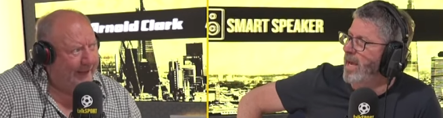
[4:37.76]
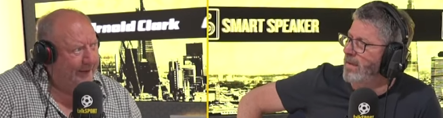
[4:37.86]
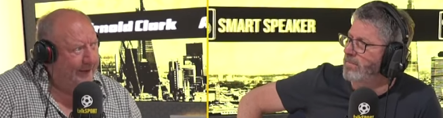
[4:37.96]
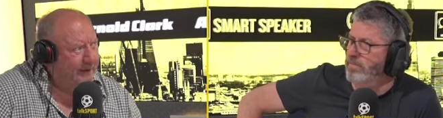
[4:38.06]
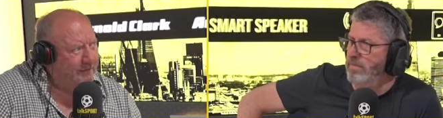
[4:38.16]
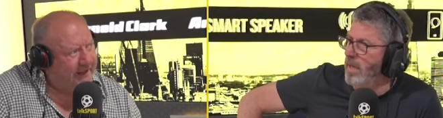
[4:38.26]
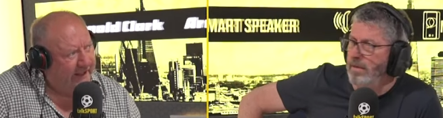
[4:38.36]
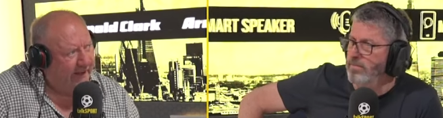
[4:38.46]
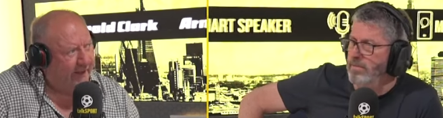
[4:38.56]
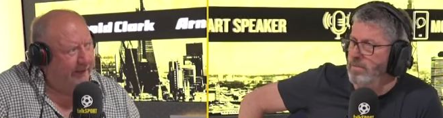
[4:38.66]
Speaker 1: yeah, it in there, yeah,
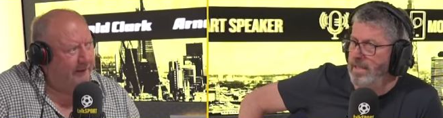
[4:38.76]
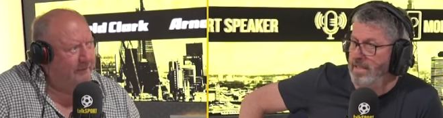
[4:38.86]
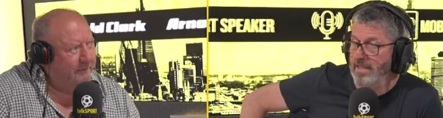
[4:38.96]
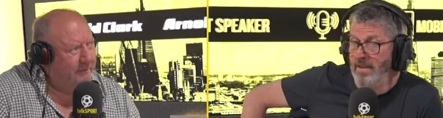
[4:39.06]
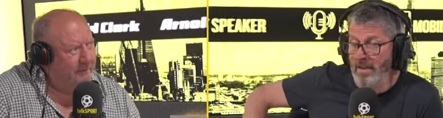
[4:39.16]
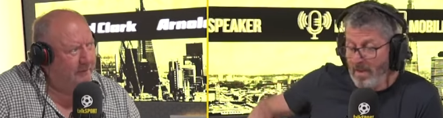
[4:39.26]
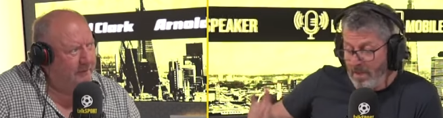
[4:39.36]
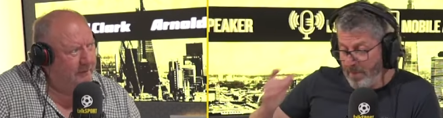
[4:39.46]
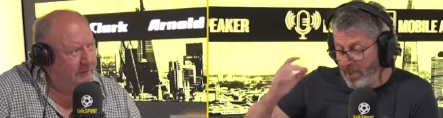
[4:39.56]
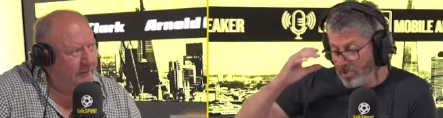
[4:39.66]
get it in there, get it in there,
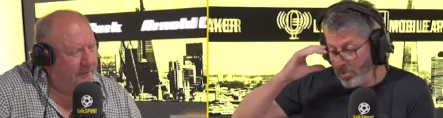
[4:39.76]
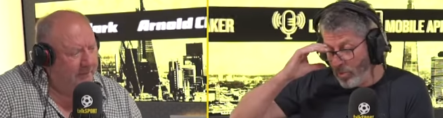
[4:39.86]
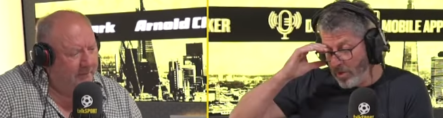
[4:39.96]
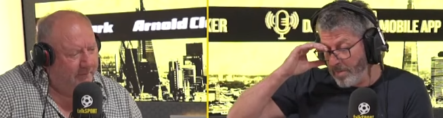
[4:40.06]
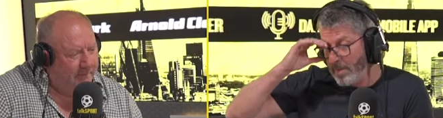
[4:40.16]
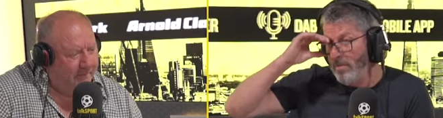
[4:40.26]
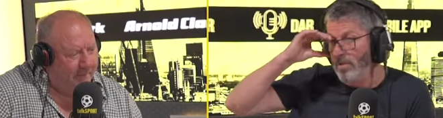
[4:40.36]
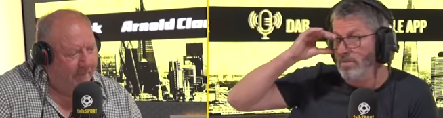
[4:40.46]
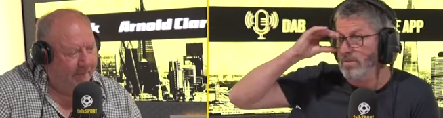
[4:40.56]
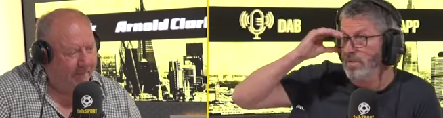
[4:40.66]
because you want to be
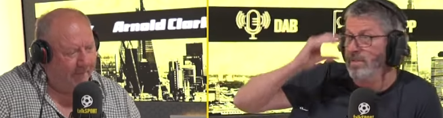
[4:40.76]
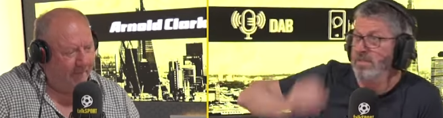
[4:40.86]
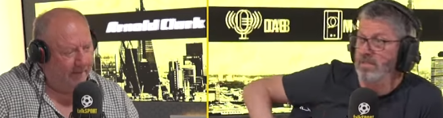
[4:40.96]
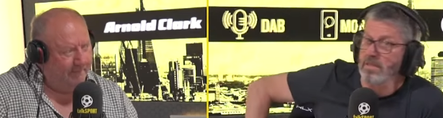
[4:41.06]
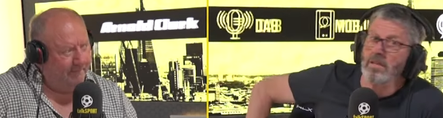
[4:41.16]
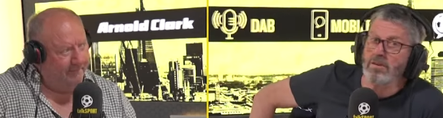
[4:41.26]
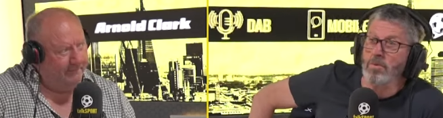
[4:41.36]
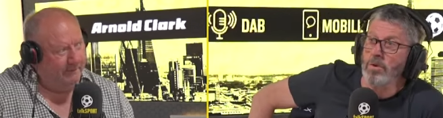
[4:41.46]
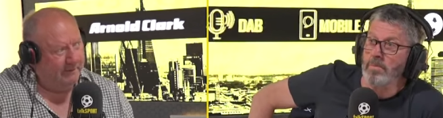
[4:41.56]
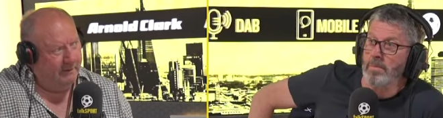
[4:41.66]
you, you listen. You know,
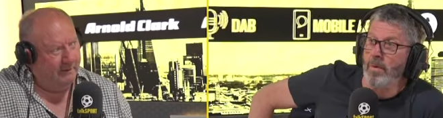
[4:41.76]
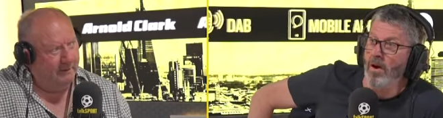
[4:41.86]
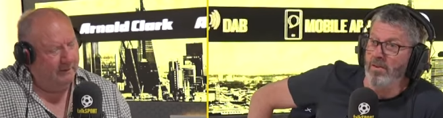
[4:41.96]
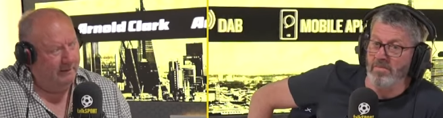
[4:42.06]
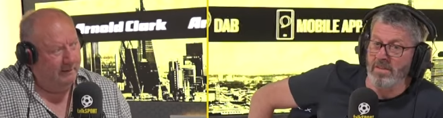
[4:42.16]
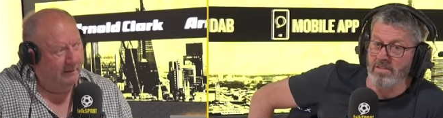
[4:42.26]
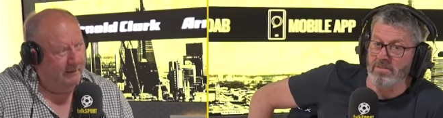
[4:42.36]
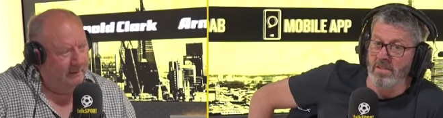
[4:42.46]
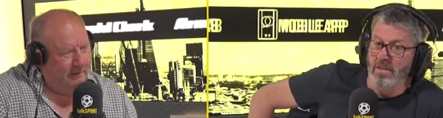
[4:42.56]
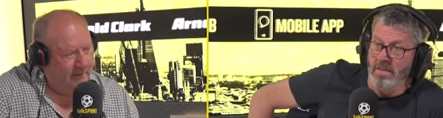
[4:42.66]
you want to be part of it,
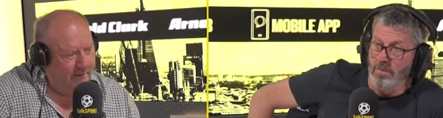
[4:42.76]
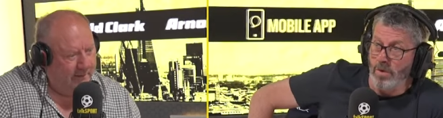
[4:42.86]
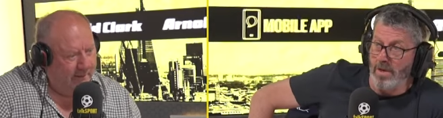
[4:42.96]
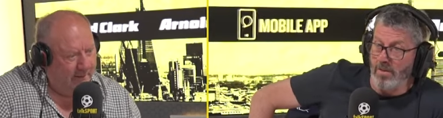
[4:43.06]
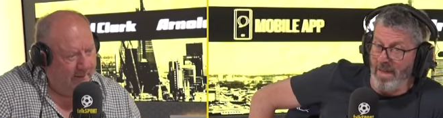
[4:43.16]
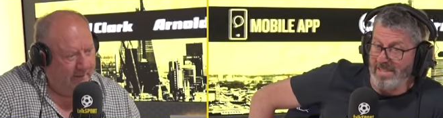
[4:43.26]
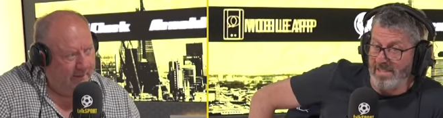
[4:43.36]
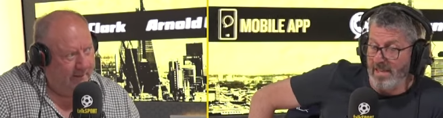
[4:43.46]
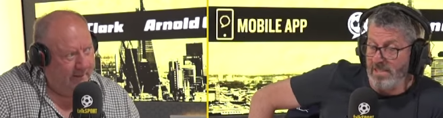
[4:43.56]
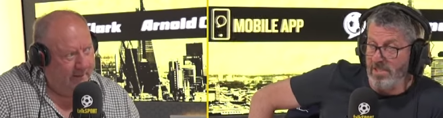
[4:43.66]
and we're at that
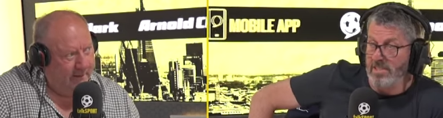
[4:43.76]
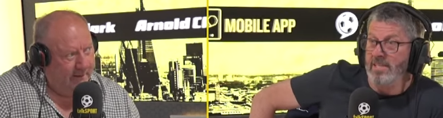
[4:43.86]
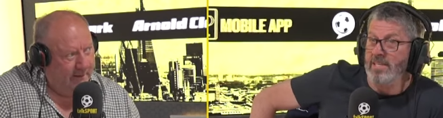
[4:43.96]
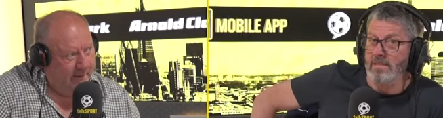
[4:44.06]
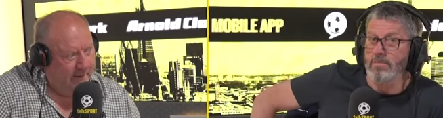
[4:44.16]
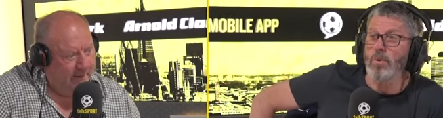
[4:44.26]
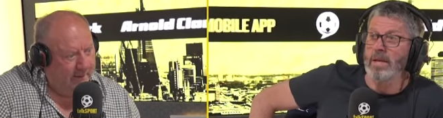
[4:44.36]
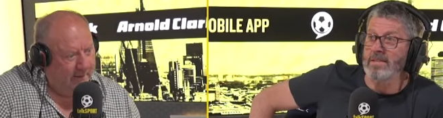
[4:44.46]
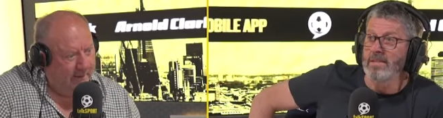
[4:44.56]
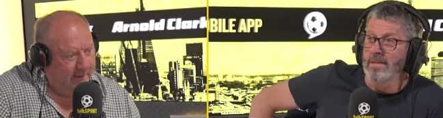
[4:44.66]
stage of the season
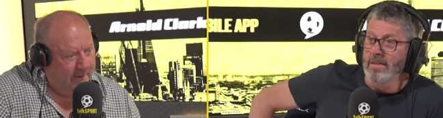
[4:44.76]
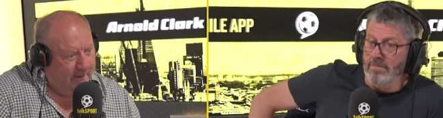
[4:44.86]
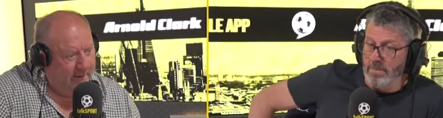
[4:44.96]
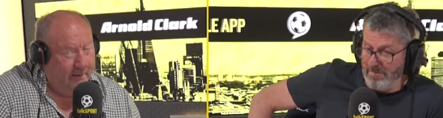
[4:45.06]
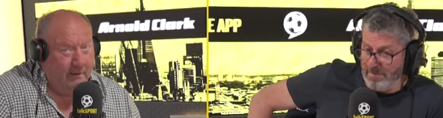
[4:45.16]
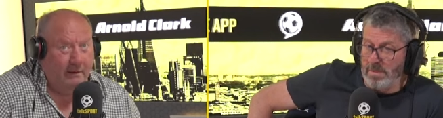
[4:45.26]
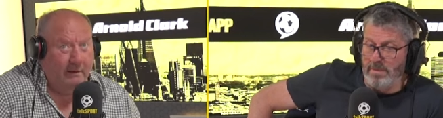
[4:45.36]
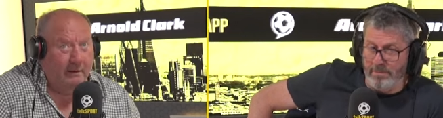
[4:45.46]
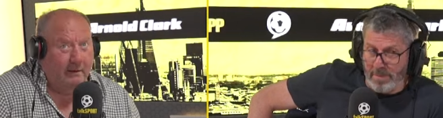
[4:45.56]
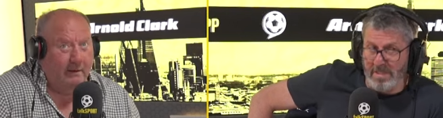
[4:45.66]
when
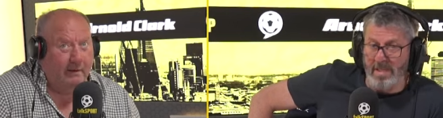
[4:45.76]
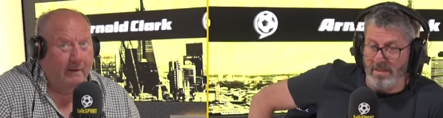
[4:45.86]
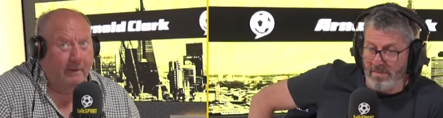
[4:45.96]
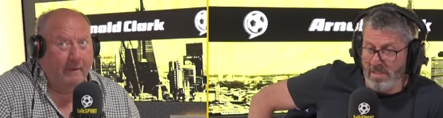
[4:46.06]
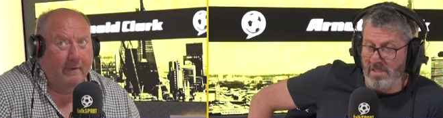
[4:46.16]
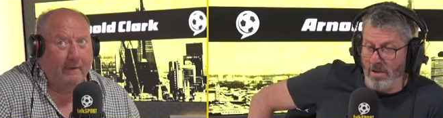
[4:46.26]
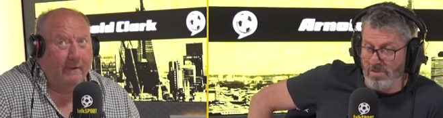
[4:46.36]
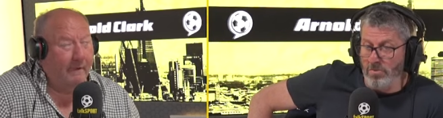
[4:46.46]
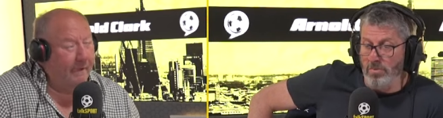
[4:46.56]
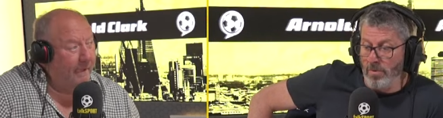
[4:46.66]
particularly for these
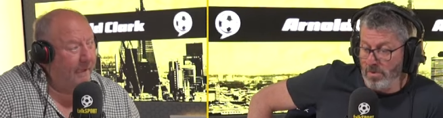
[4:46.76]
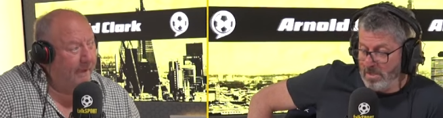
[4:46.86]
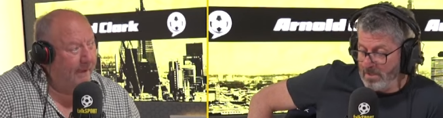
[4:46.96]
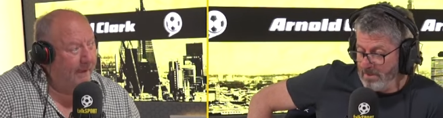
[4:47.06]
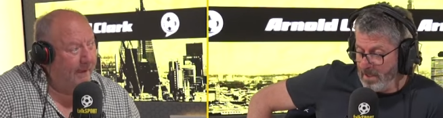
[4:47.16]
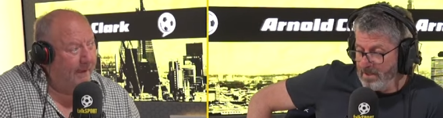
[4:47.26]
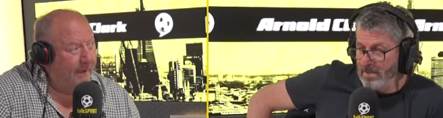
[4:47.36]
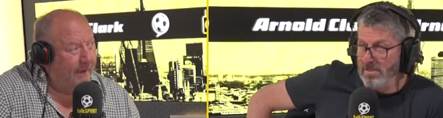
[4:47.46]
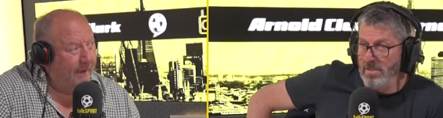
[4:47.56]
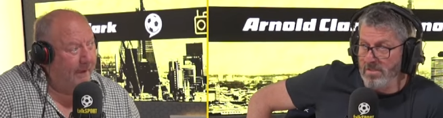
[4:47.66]
Arsenal boys and
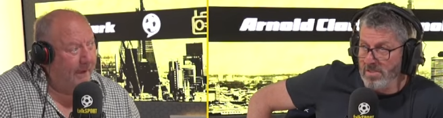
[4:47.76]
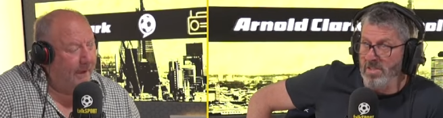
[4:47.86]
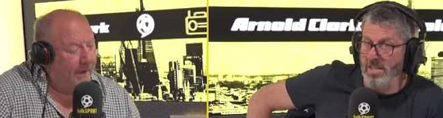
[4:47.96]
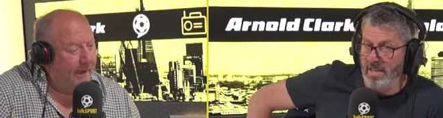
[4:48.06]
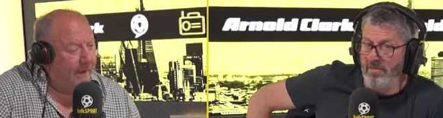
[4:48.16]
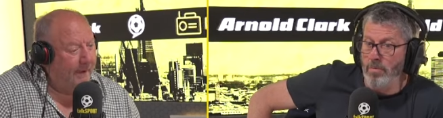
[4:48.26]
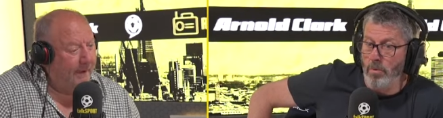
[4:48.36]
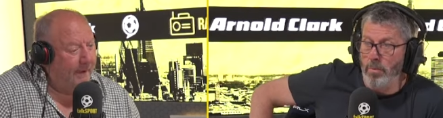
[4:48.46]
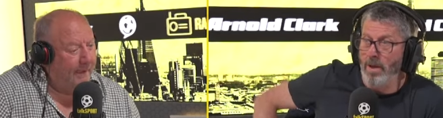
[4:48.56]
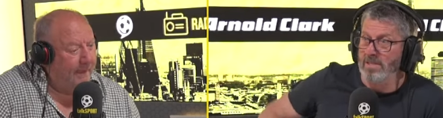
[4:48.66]
and the, and the City
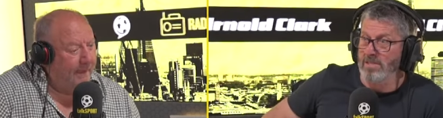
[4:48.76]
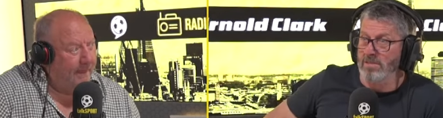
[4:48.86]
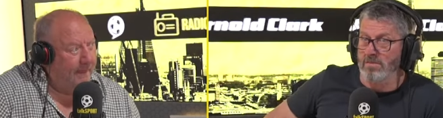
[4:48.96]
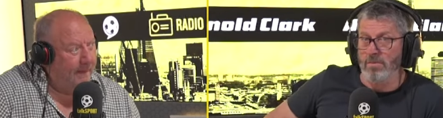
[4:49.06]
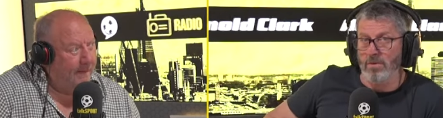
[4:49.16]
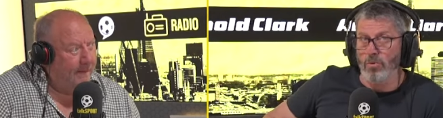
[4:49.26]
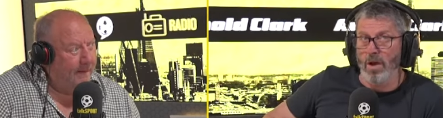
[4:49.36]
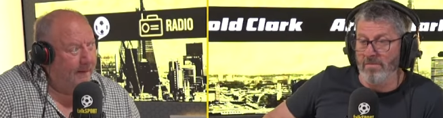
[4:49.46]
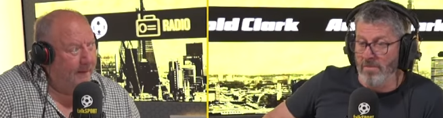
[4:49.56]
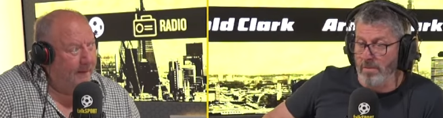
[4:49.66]
Liverpool players that are all
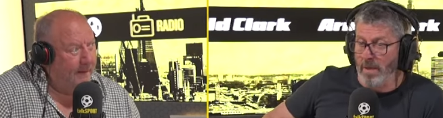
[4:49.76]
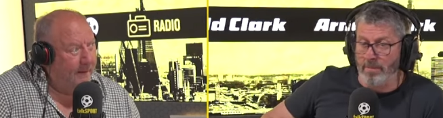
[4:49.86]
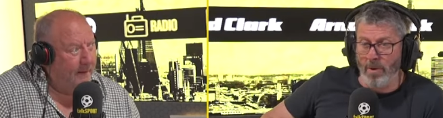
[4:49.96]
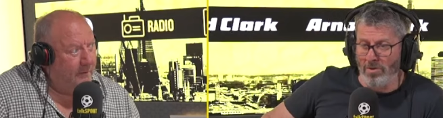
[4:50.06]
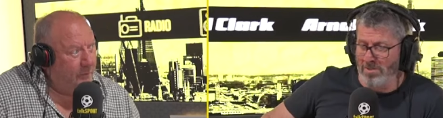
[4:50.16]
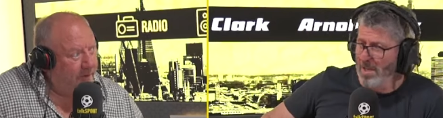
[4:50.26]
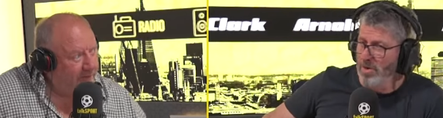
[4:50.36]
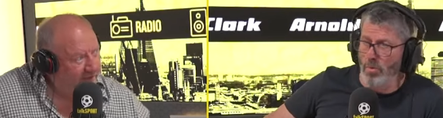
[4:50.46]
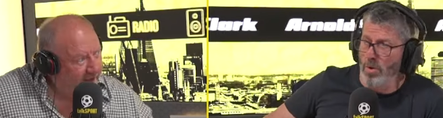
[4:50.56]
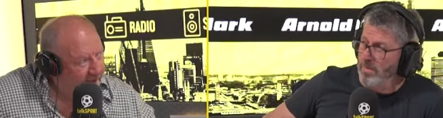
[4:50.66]
going for the big pots. They you're
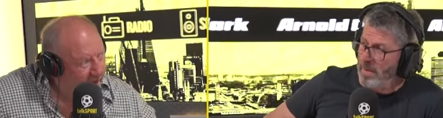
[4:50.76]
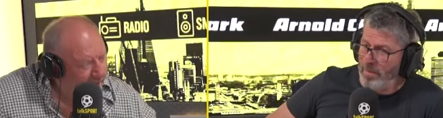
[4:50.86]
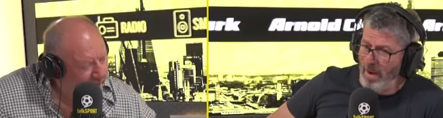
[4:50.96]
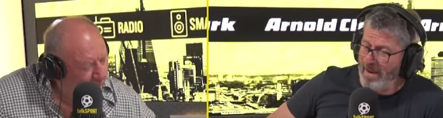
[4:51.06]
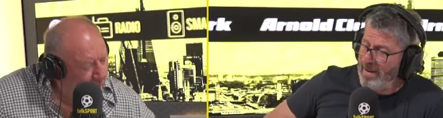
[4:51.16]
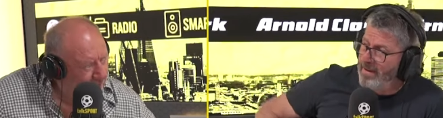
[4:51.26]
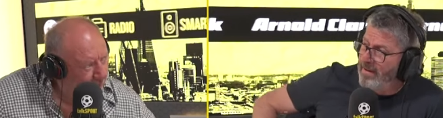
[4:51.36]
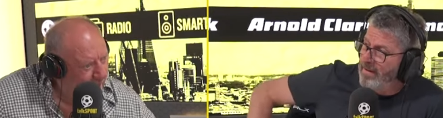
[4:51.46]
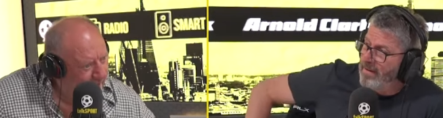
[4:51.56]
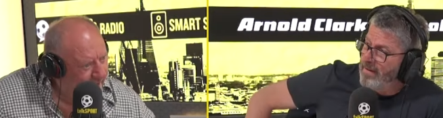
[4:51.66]
all want to be playing. You're
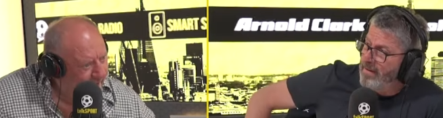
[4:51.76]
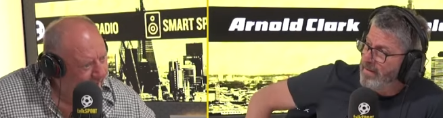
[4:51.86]
also uh,